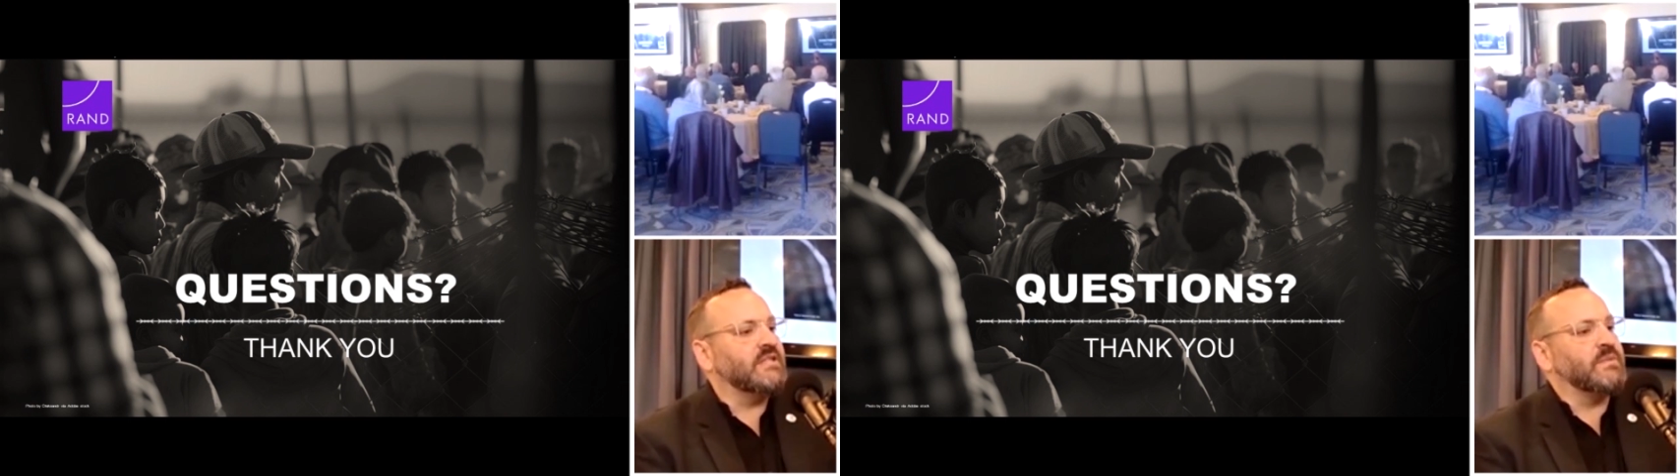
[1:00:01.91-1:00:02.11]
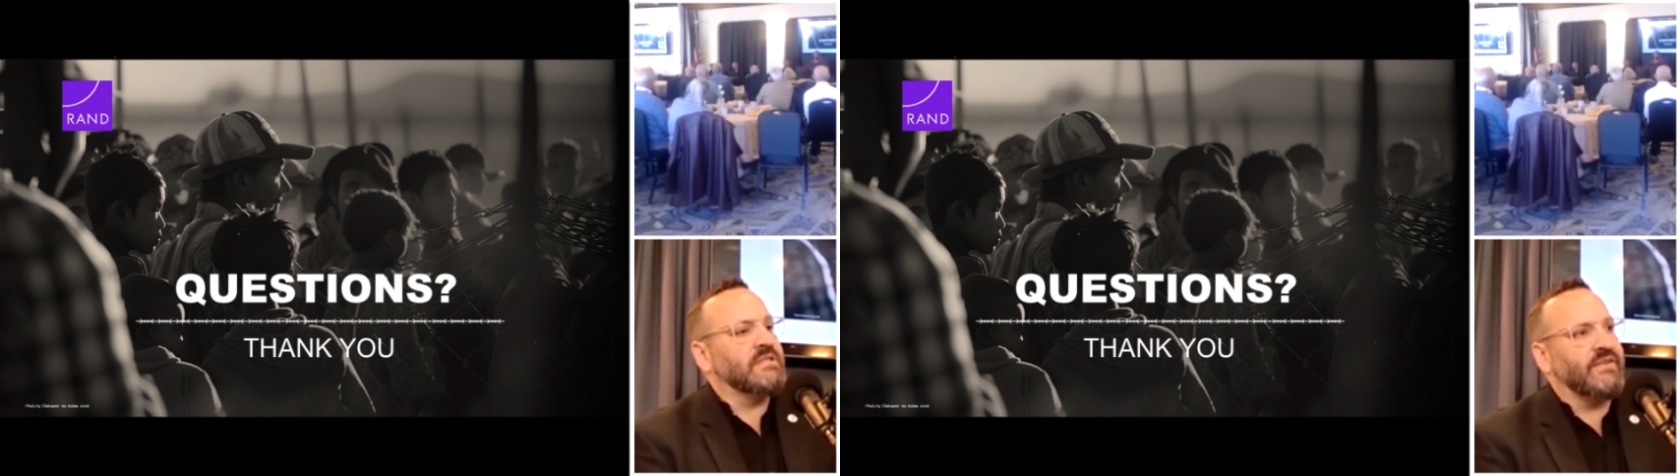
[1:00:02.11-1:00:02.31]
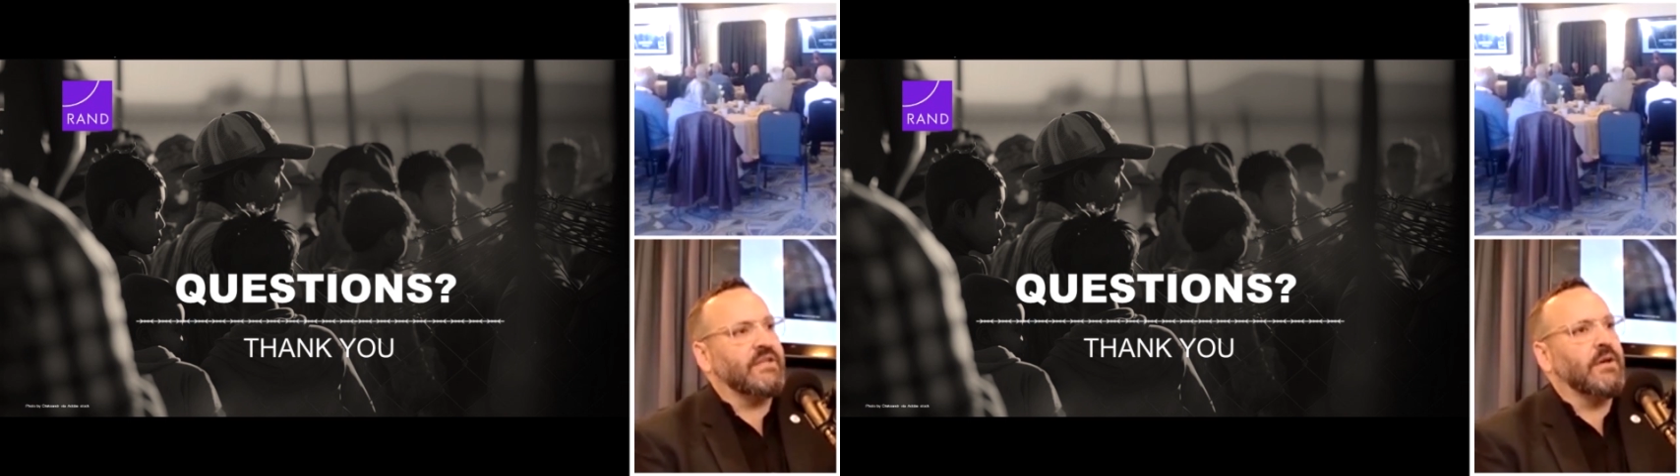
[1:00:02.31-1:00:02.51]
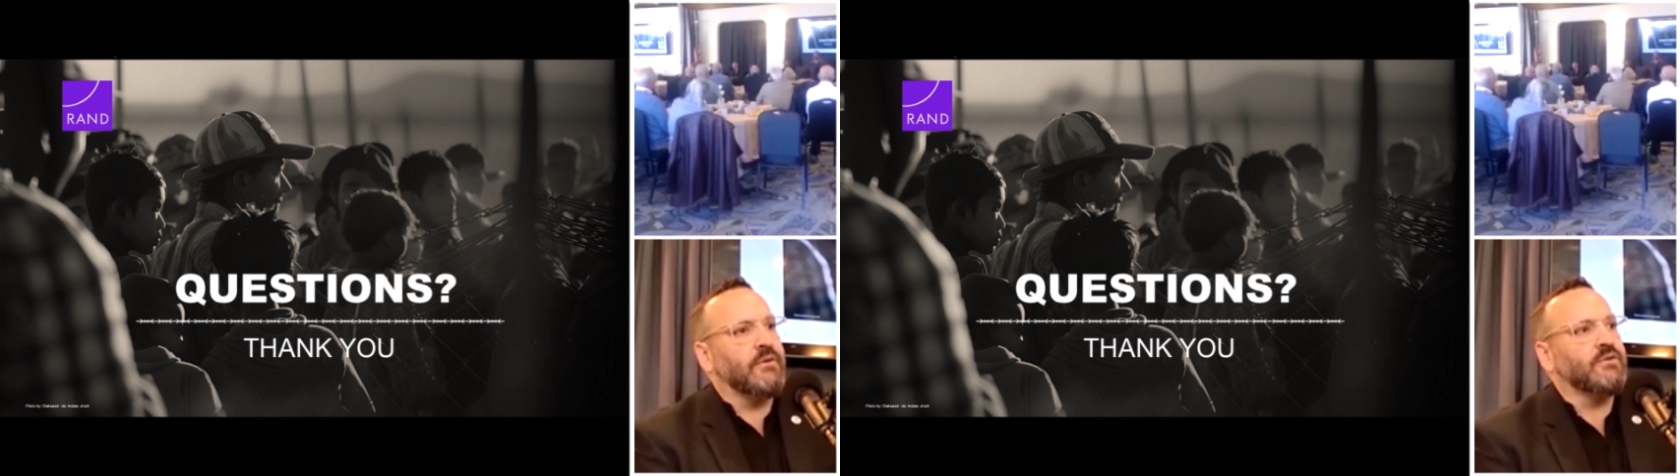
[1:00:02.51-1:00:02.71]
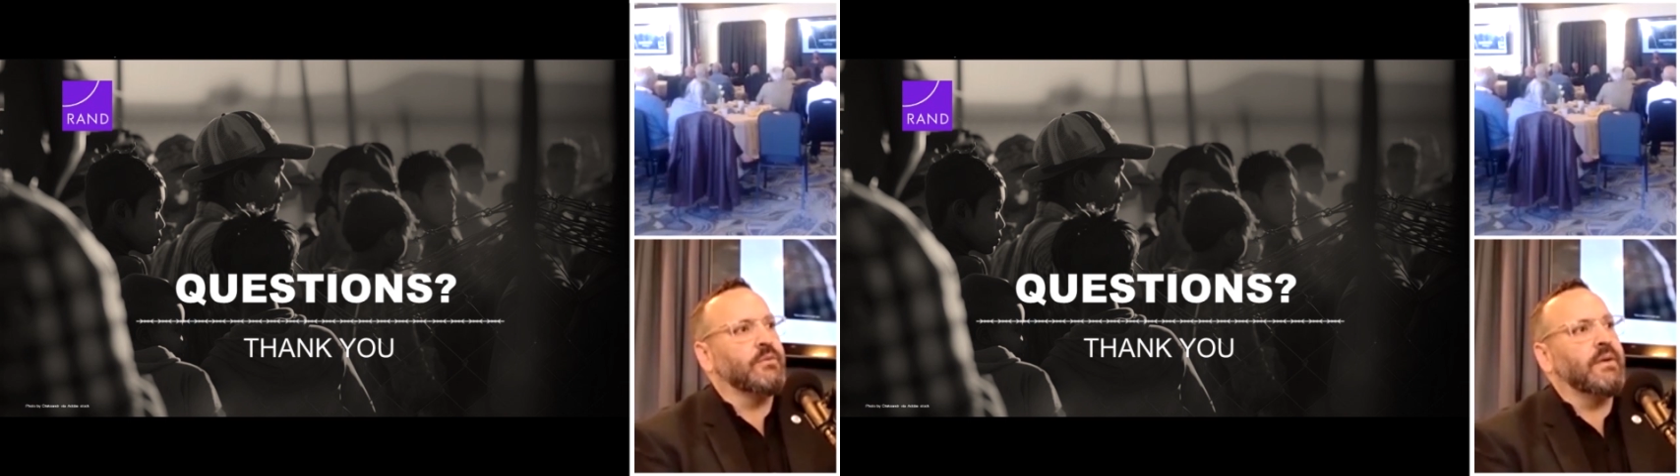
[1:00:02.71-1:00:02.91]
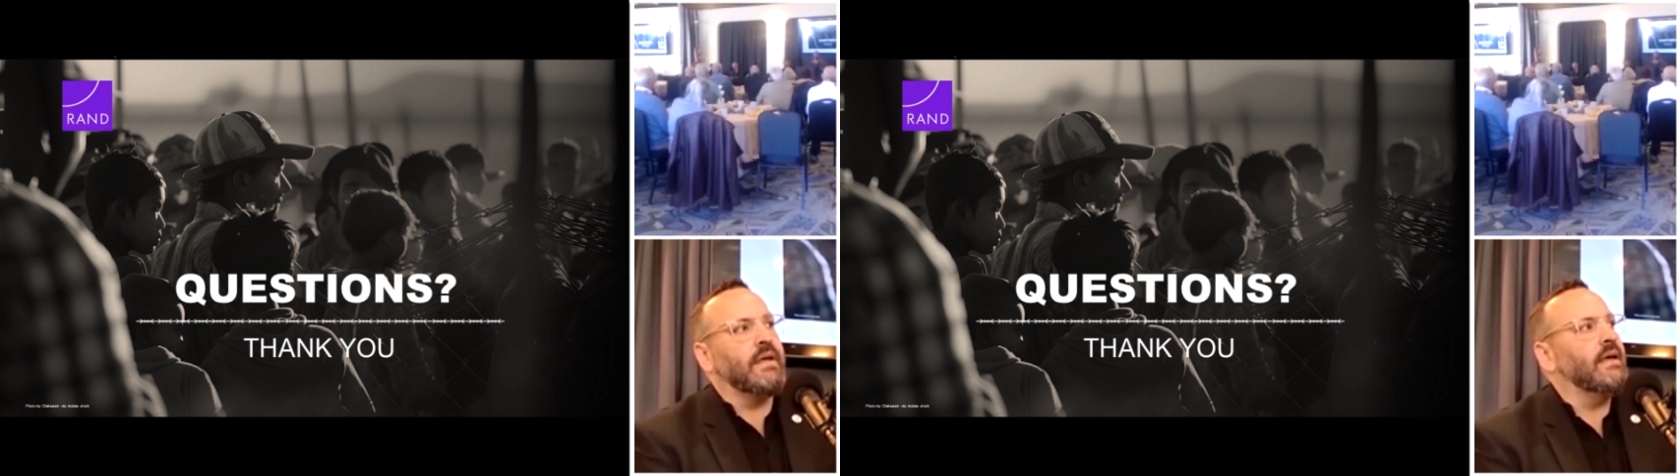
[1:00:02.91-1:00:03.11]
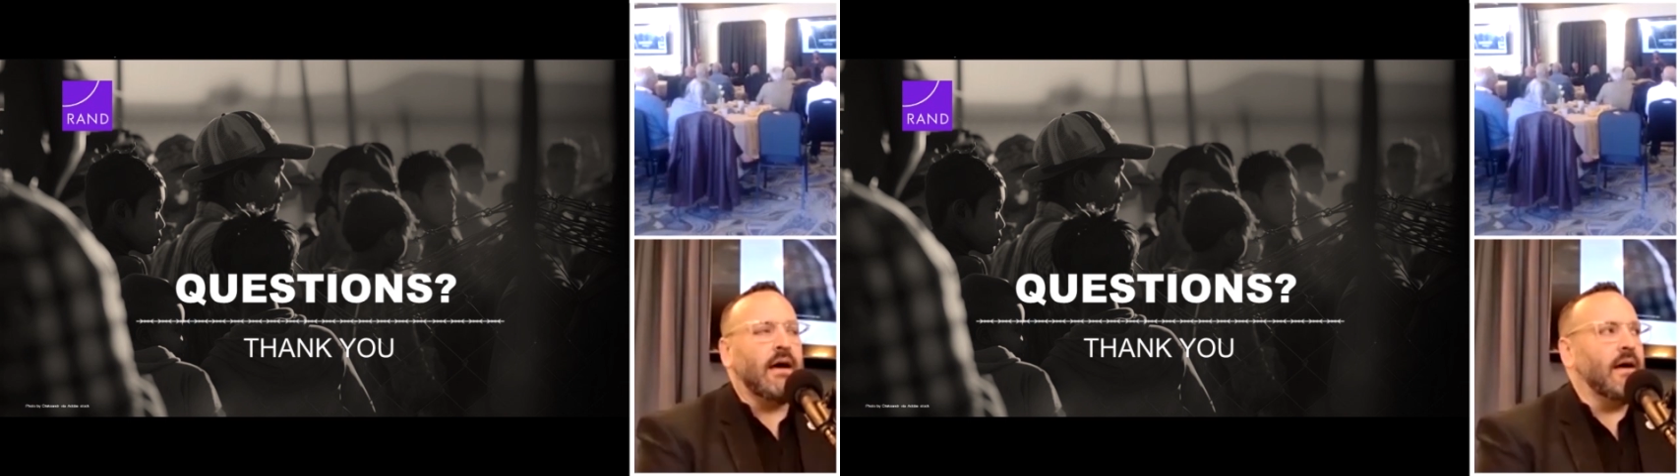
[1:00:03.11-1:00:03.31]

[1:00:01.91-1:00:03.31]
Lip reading: specific numbers would be.